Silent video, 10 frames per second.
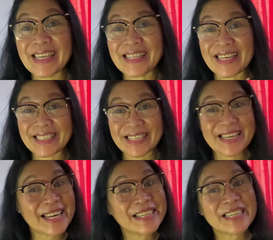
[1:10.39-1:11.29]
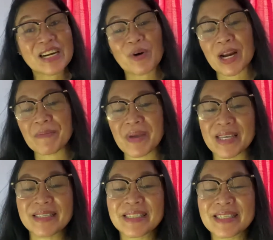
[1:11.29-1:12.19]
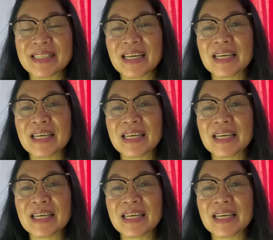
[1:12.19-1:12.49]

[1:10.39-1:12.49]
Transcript: The second requirements,